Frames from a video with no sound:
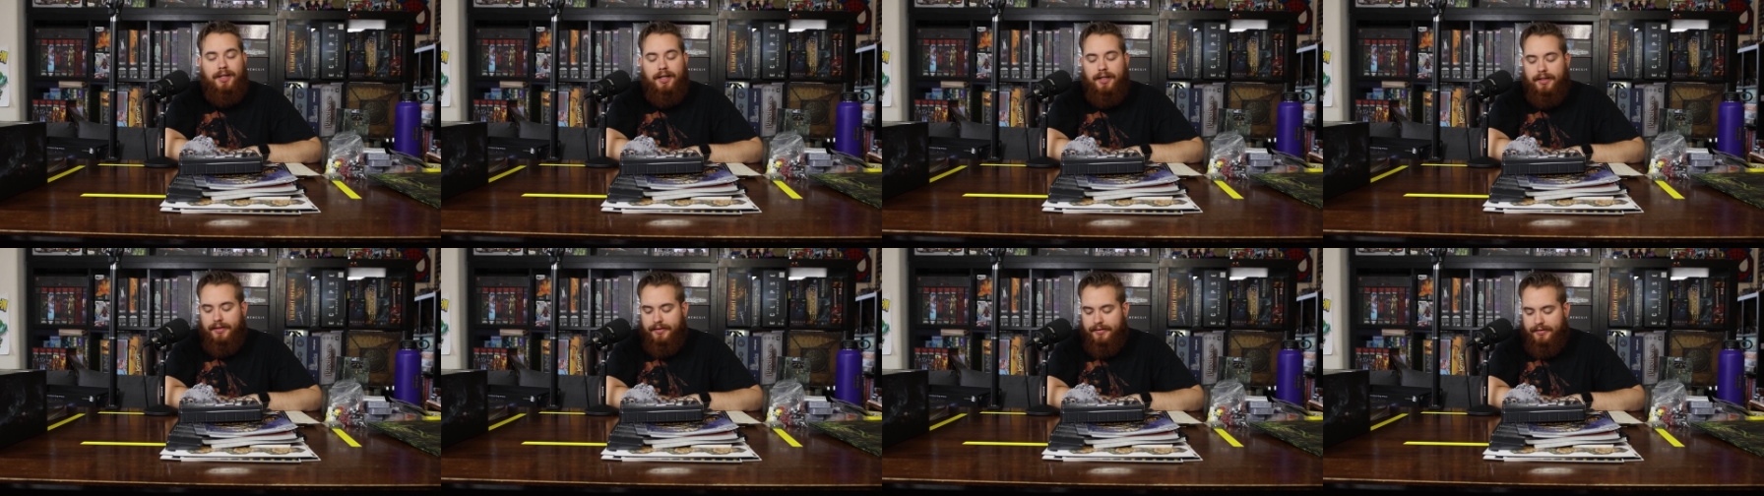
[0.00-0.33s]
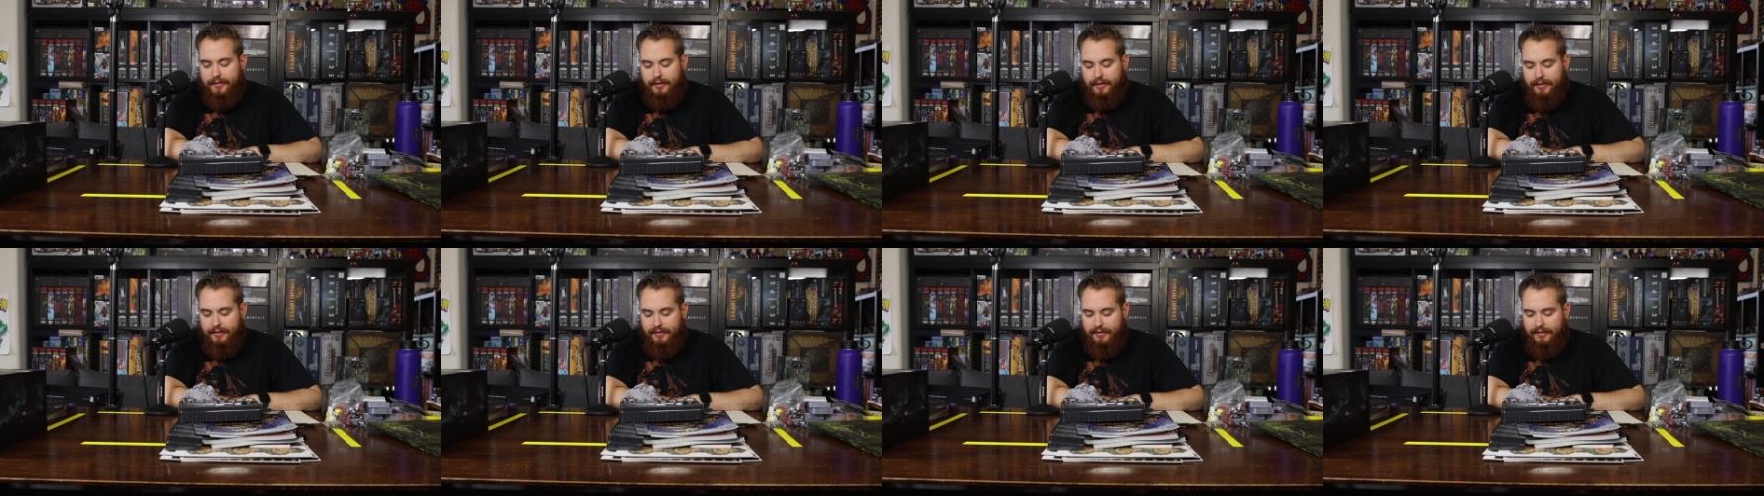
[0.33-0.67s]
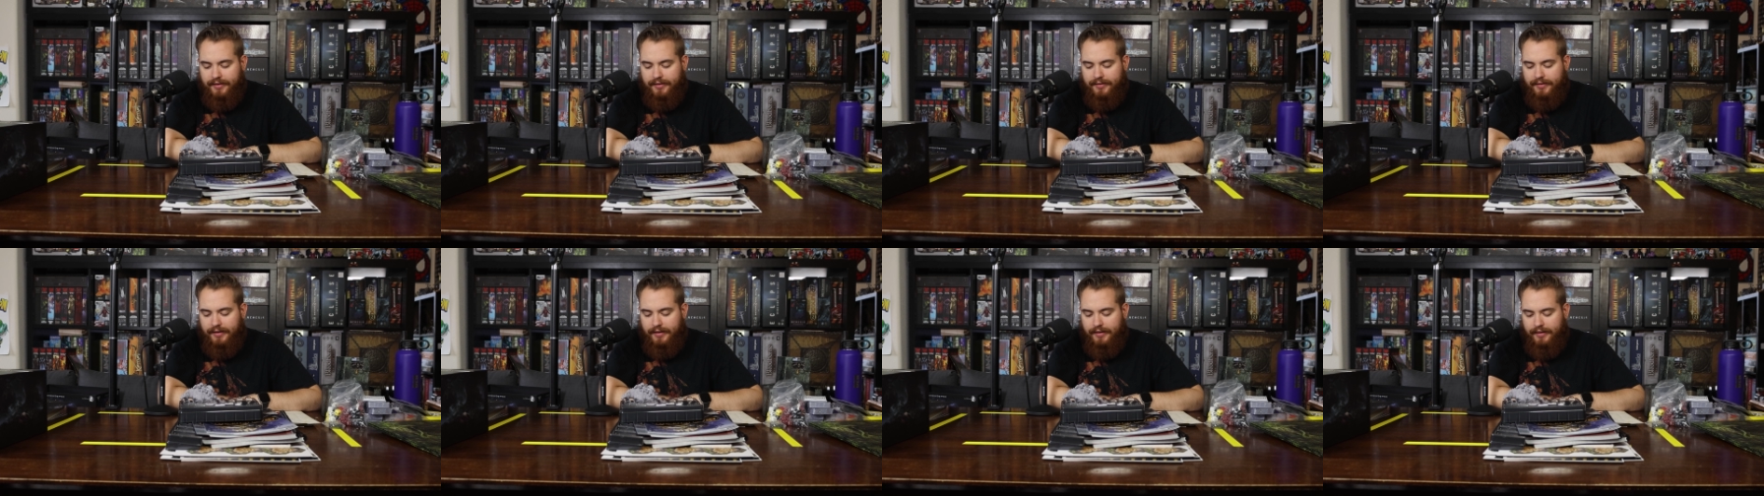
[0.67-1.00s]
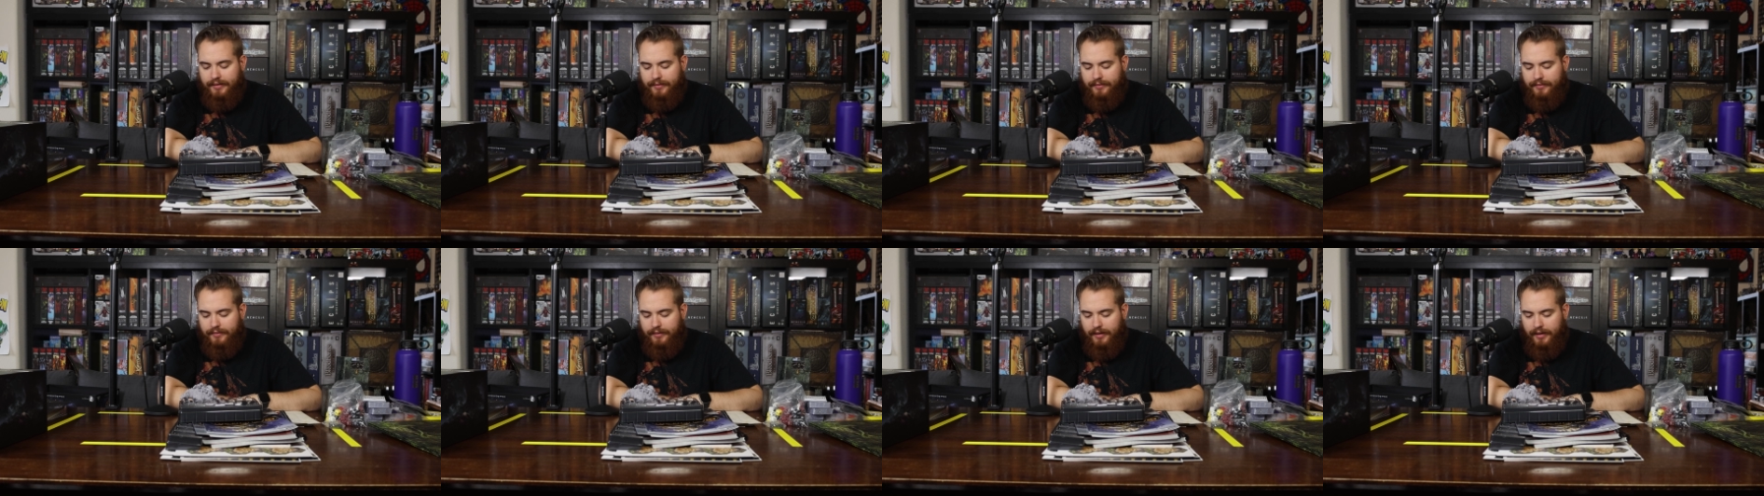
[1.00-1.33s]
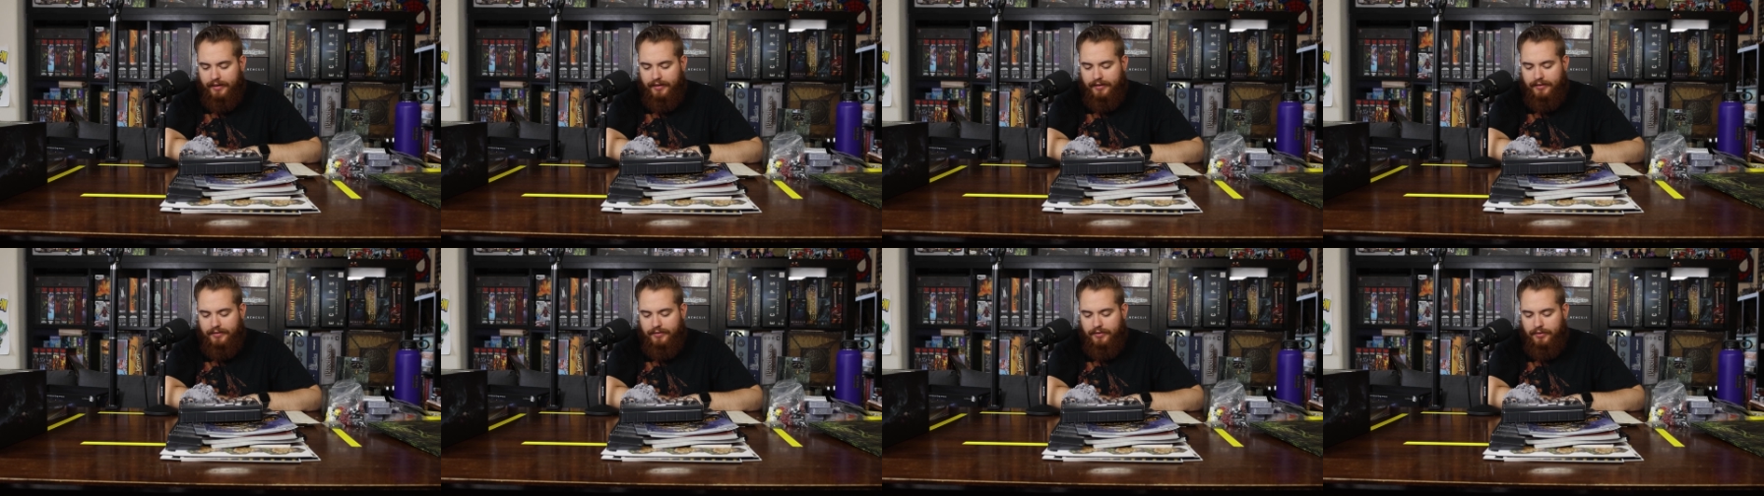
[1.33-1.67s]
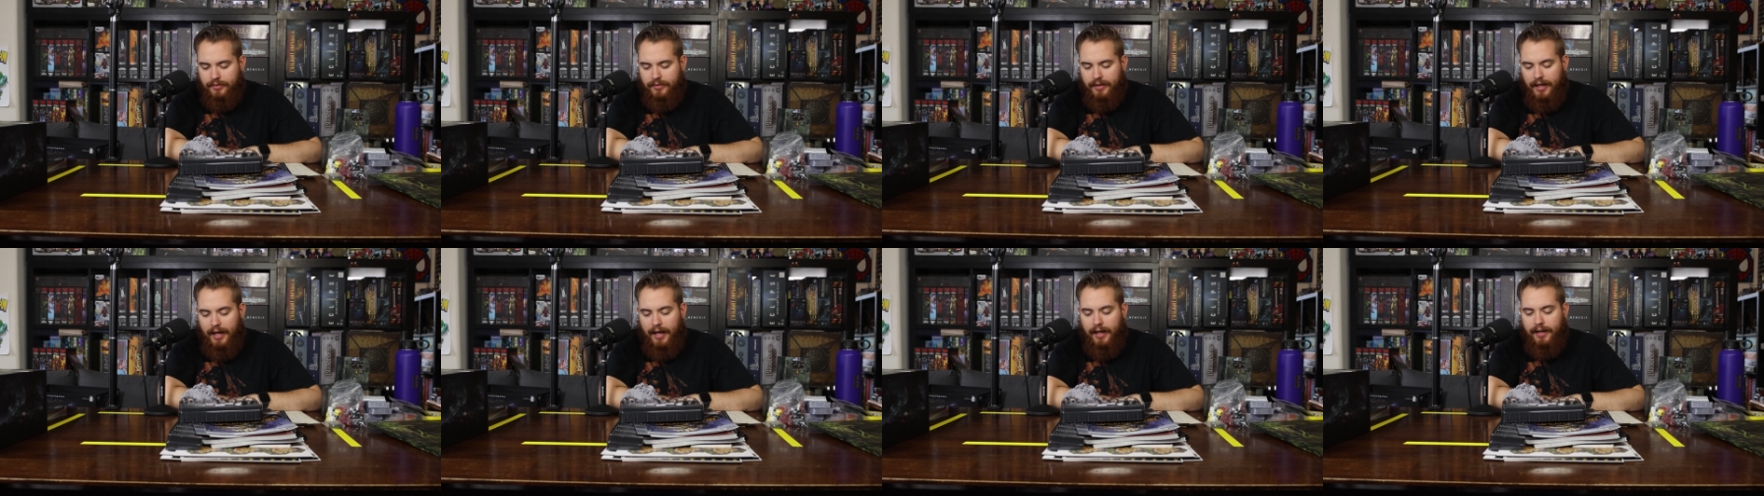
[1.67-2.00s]
honestly, is because I didn't, I didn't
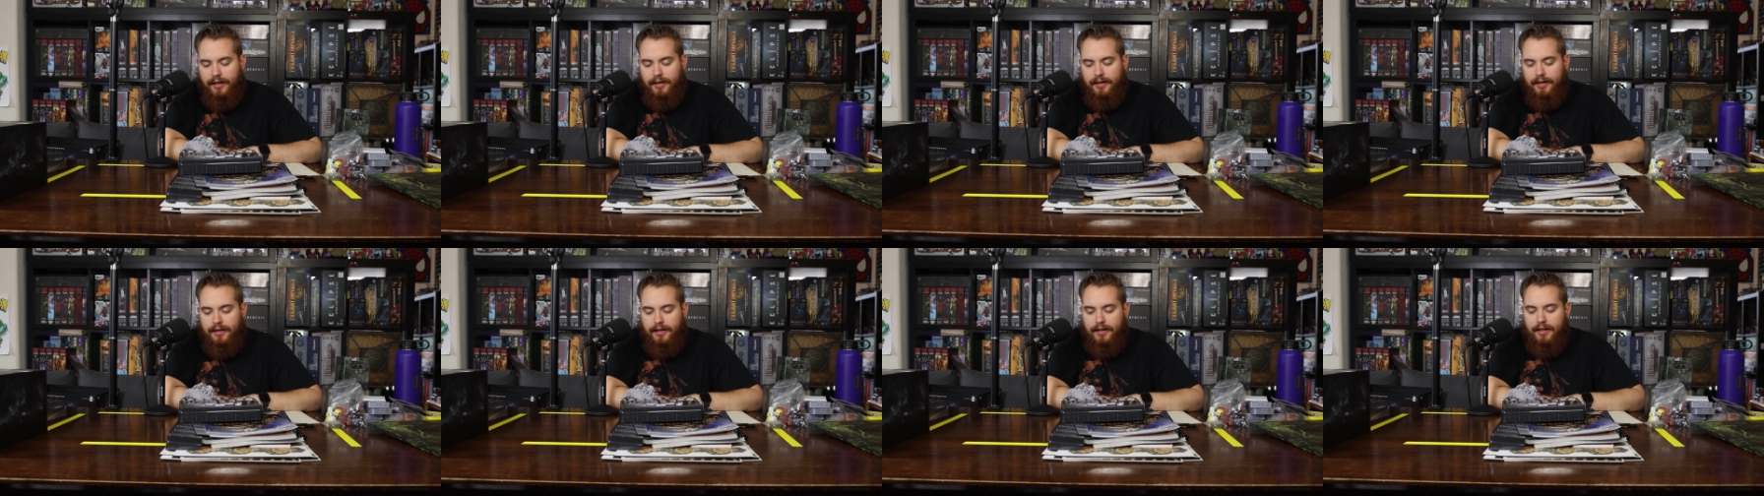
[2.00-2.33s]
do that.